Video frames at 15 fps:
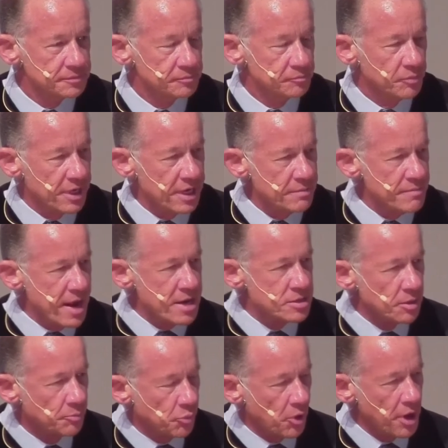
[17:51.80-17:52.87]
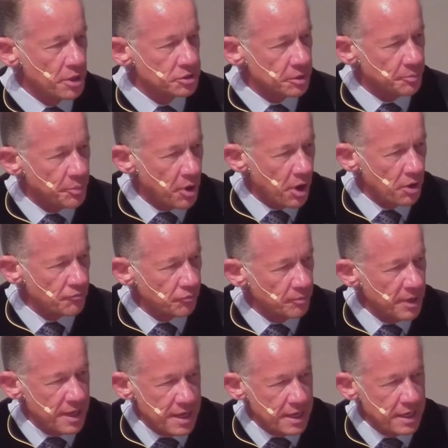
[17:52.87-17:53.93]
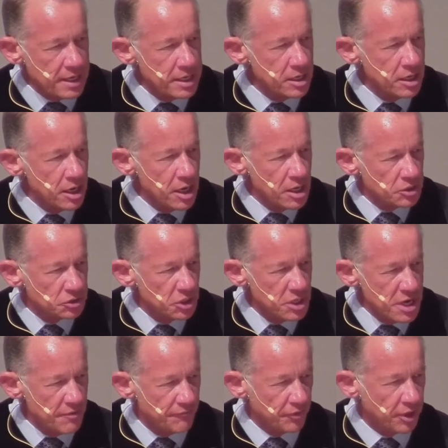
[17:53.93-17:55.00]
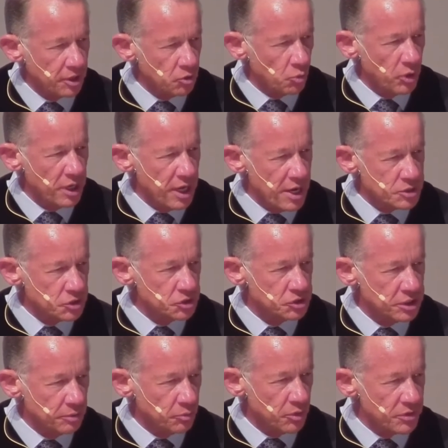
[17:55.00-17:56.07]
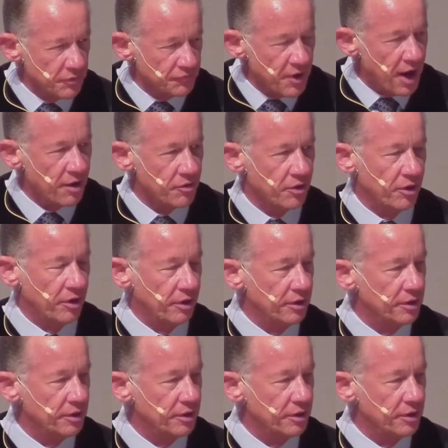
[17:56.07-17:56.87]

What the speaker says: But he made the prayers apart from any significant relationship with the Father.